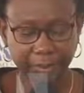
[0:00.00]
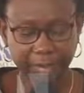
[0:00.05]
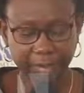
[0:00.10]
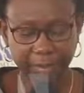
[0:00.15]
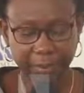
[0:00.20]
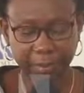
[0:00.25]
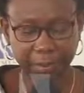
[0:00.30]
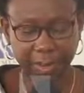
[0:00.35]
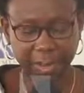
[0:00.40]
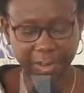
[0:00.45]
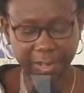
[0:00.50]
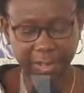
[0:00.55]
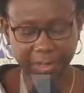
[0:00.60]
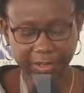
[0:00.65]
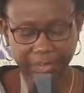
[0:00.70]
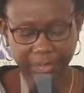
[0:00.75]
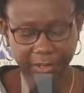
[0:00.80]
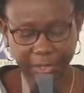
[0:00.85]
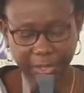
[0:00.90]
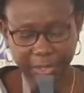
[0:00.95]
impact
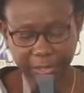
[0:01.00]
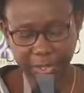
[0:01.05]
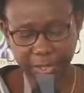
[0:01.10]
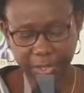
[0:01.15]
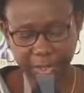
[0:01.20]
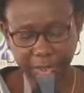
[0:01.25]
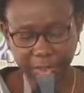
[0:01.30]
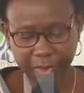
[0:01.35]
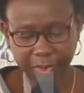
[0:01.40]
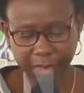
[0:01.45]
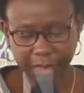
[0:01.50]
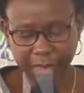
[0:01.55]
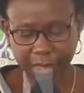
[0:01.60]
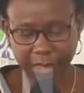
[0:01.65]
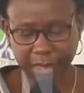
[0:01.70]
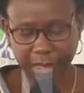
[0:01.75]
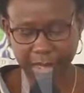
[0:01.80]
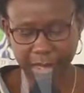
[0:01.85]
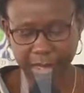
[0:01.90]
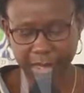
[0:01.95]
evaluation
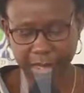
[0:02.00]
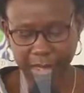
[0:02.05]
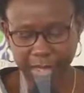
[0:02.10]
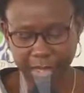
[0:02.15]
study